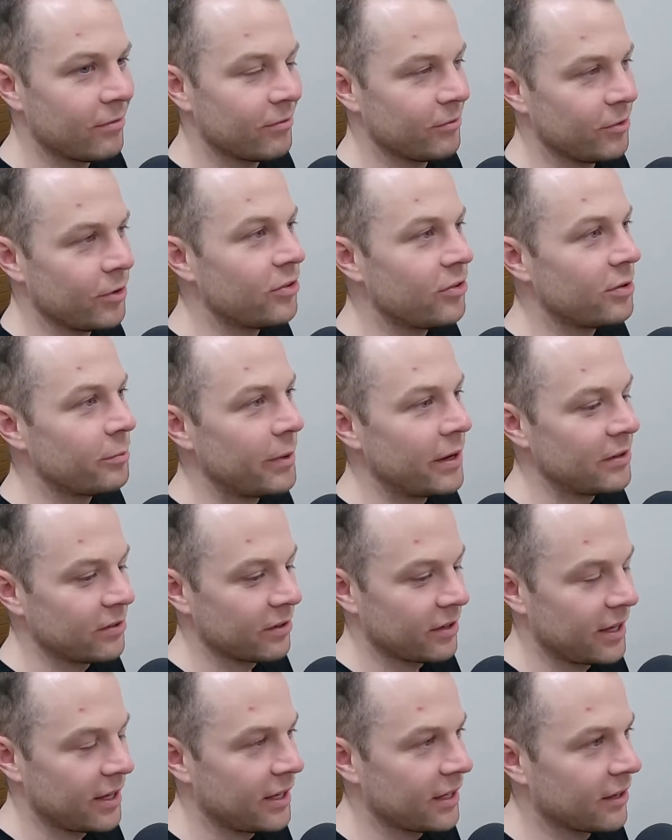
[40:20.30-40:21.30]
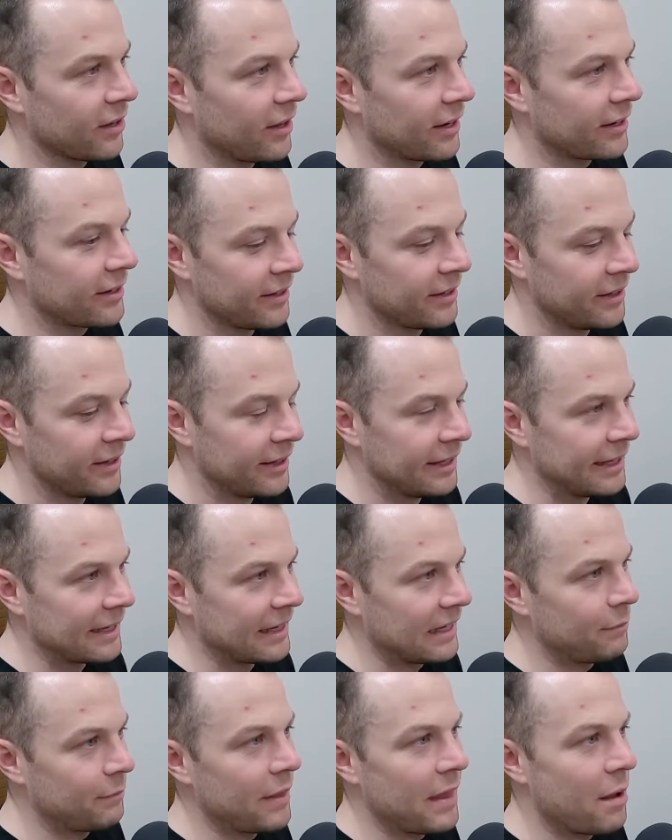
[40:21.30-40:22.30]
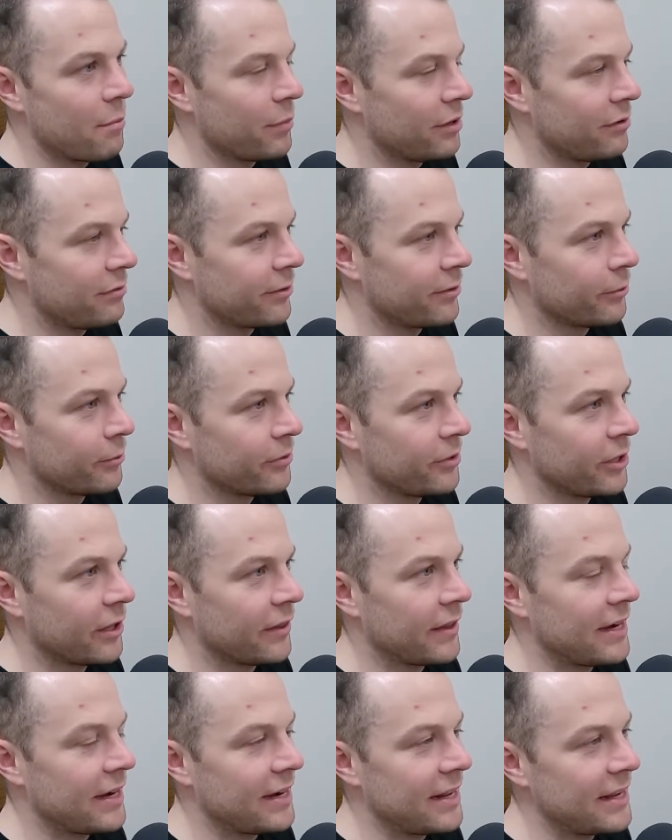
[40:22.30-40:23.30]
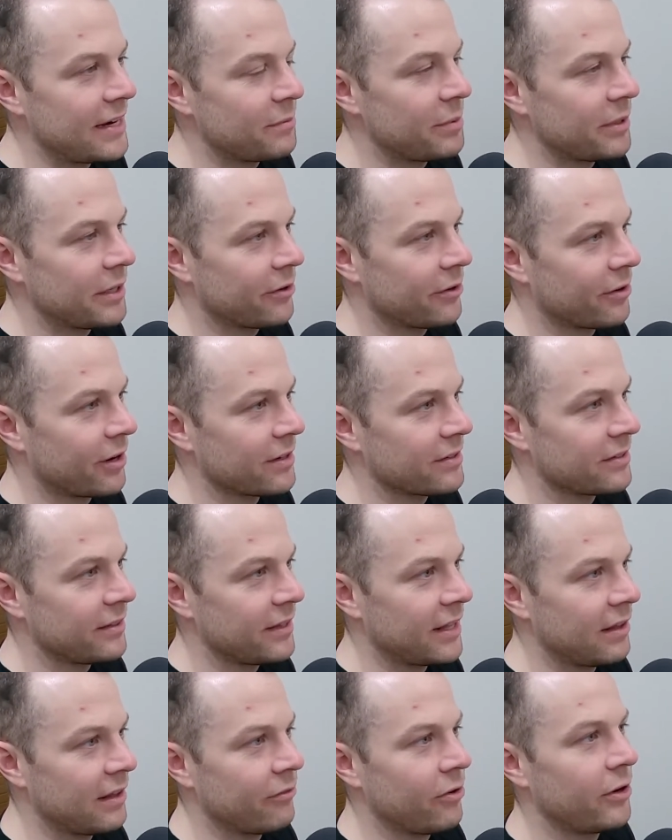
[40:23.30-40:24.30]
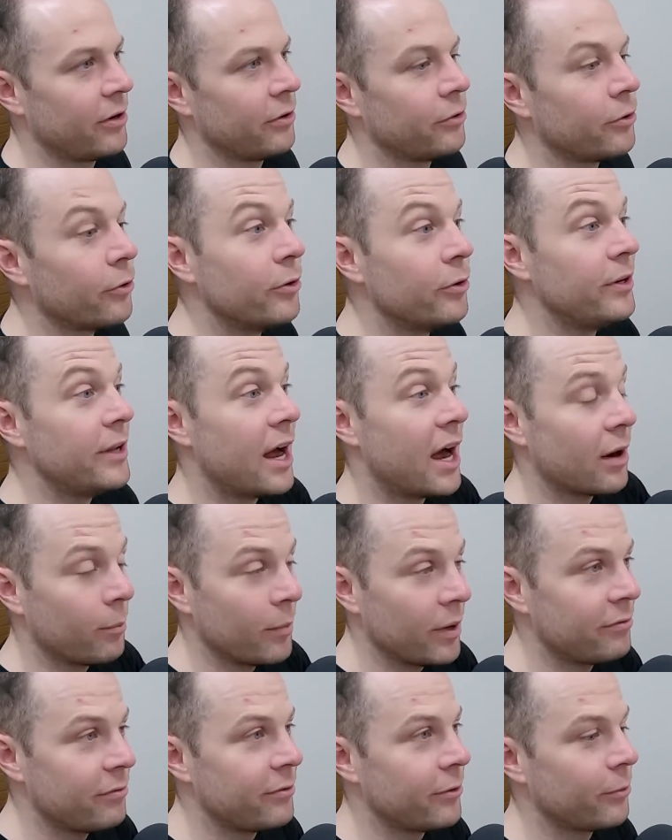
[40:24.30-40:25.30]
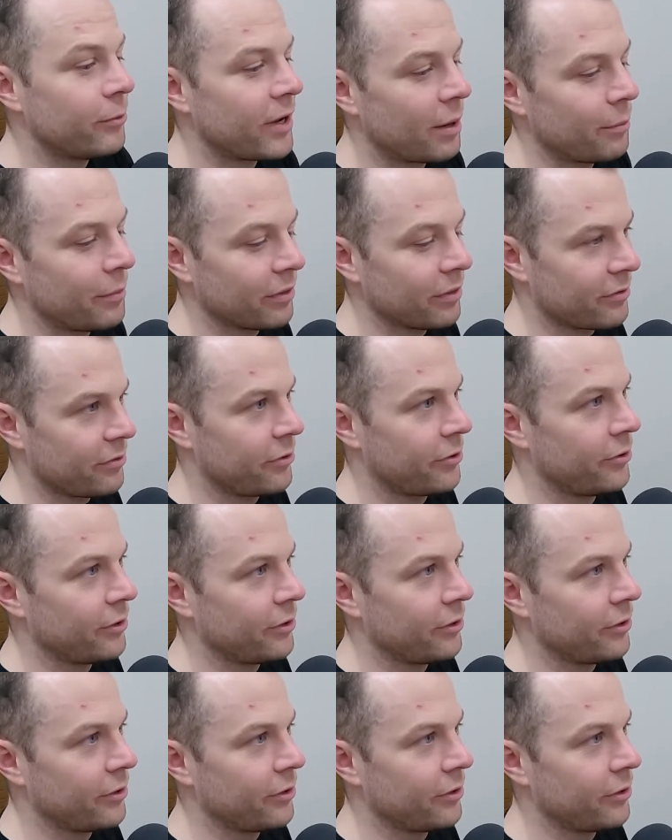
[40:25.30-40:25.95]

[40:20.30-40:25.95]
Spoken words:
used to be as a kid. Like, get him in that midfield. You know, they need a bit of grunt in there. They've got a good young midfield coming through.